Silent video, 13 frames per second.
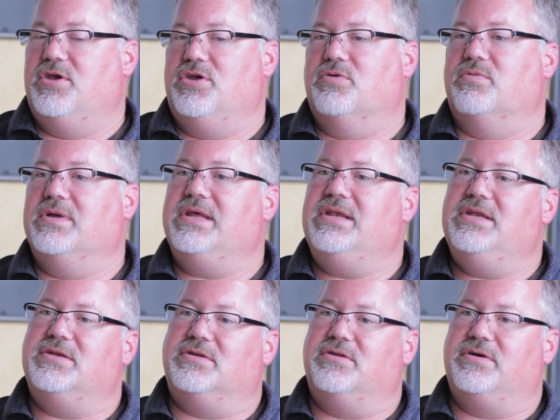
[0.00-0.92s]
you really
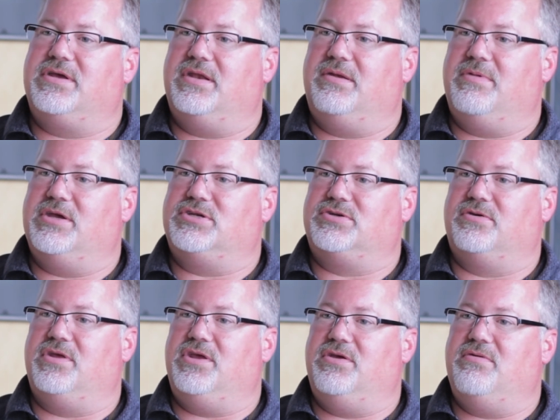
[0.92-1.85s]
need to look in to make sure
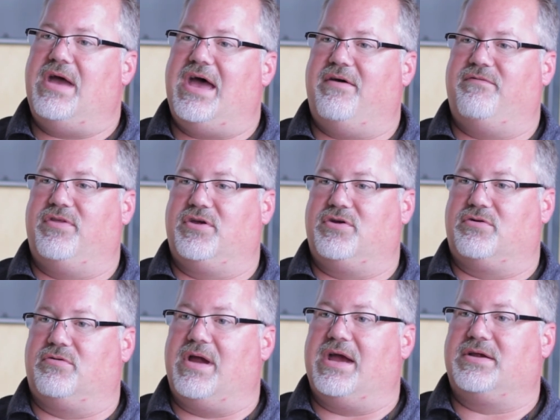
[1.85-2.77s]
that you have the
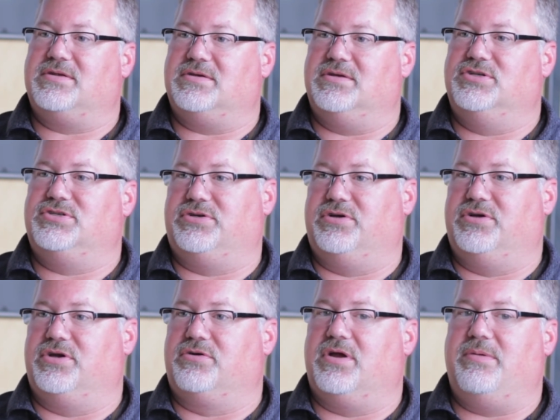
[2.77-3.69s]
correct
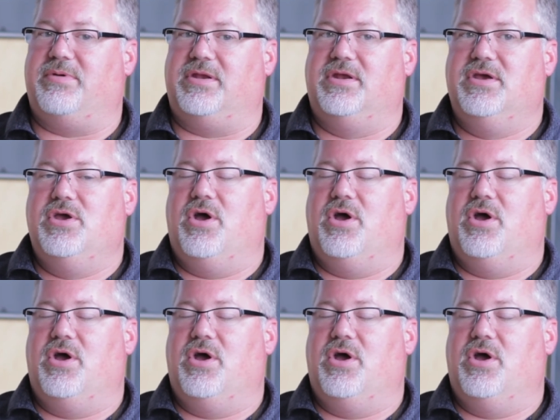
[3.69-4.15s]
insuring agreement.